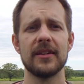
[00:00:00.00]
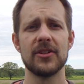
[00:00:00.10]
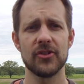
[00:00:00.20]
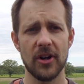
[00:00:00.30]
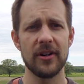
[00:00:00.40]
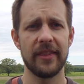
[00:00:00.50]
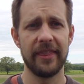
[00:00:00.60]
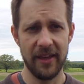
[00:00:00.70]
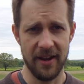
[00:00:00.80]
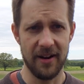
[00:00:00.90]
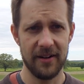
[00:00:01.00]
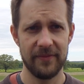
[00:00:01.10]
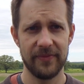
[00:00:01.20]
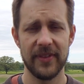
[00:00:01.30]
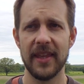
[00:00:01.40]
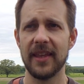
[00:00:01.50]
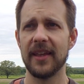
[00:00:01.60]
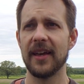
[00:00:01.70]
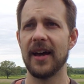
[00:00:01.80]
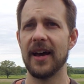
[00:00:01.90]
start there.
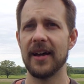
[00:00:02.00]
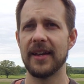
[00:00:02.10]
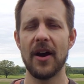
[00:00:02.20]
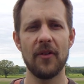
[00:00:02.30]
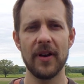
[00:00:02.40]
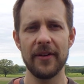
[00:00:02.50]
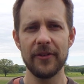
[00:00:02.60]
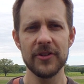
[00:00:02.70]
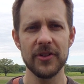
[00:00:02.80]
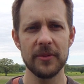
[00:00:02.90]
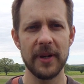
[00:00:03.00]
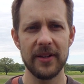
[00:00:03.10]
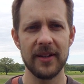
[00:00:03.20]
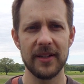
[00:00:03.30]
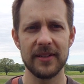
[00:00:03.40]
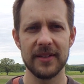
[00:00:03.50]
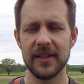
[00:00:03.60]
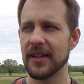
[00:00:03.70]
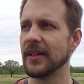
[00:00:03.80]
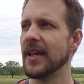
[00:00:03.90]
Uh, now, when I first heard about
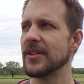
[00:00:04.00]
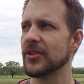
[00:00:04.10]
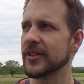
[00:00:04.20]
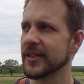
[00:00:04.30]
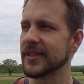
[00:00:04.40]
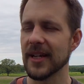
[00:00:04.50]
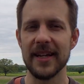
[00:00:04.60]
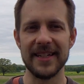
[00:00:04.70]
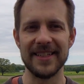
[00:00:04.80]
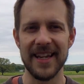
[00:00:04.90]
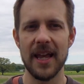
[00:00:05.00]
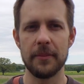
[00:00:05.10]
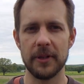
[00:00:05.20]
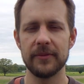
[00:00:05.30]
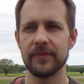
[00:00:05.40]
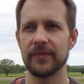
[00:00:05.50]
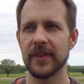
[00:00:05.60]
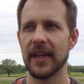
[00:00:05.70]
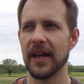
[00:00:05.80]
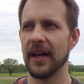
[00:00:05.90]
Ignatius's examen,
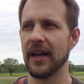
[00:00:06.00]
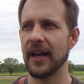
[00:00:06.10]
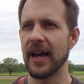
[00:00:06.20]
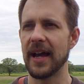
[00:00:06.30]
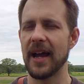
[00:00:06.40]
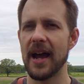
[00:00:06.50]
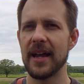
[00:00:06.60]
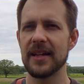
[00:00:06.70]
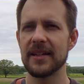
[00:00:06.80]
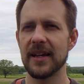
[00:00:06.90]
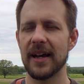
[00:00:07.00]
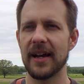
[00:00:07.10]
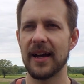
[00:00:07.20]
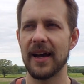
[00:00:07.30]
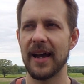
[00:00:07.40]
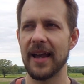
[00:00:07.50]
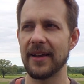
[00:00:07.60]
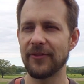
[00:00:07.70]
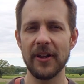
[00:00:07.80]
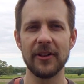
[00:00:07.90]
uh, I, I, I
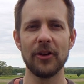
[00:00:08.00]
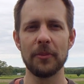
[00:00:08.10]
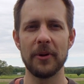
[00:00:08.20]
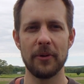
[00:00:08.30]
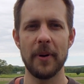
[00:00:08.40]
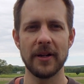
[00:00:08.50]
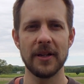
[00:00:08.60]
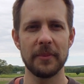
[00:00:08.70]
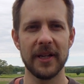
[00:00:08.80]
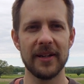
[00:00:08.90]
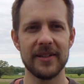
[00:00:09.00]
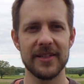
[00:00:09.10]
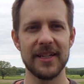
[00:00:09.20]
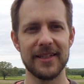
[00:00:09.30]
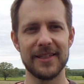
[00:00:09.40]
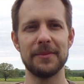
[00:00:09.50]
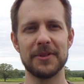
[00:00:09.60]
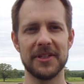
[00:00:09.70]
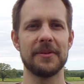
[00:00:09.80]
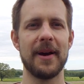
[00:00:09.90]
found it a little bit repugnant because it seemed
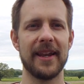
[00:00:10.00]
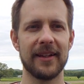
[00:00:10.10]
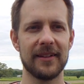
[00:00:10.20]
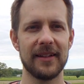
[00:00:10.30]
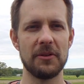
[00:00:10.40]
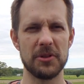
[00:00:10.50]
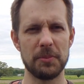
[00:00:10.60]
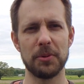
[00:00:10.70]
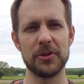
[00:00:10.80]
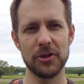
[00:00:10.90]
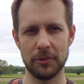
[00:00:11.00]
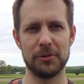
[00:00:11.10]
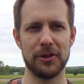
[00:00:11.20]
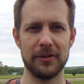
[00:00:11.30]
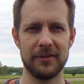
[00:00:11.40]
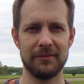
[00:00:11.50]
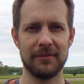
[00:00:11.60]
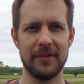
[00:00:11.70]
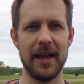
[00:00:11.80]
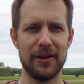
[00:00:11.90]
systematic. It was a prescription,
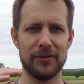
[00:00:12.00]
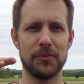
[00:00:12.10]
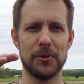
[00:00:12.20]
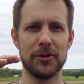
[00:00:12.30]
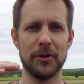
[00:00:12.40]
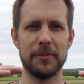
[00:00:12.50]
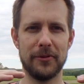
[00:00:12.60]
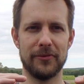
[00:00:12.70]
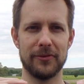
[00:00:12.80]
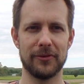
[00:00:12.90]
and it was prescriptive